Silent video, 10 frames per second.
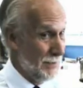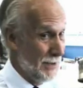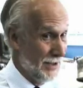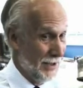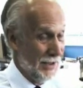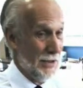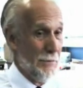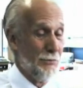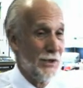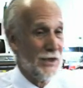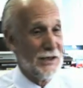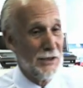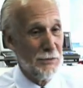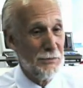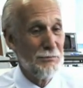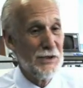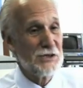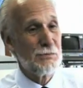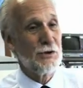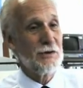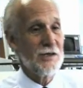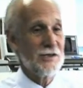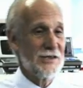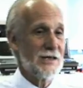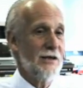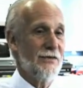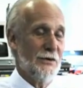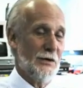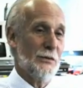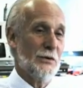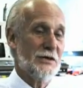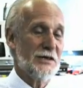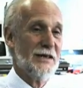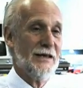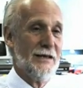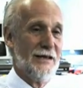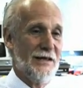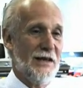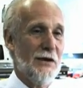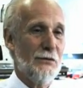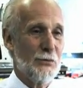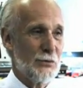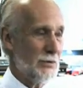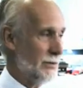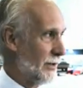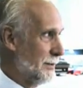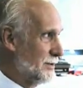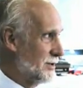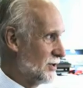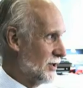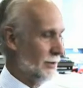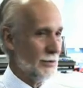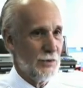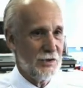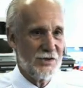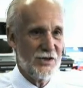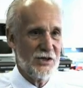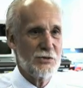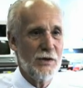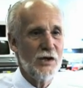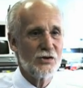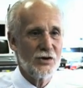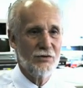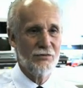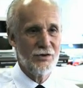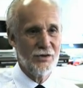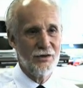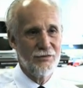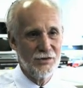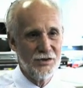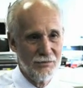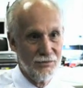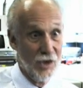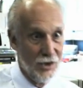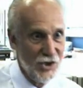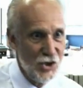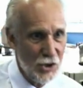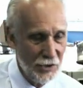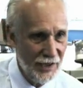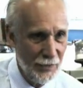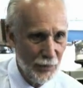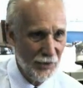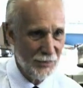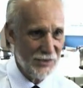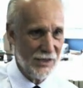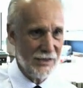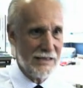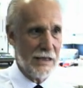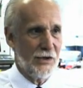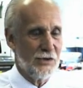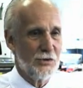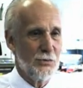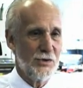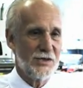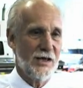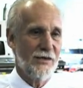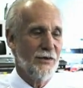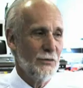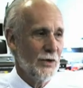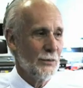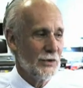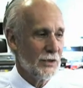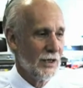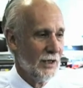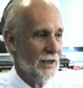been bits belonging to the telephone network, and now of course we were able to show that we could send speech over a digital network that had nothing to do with the telephone network.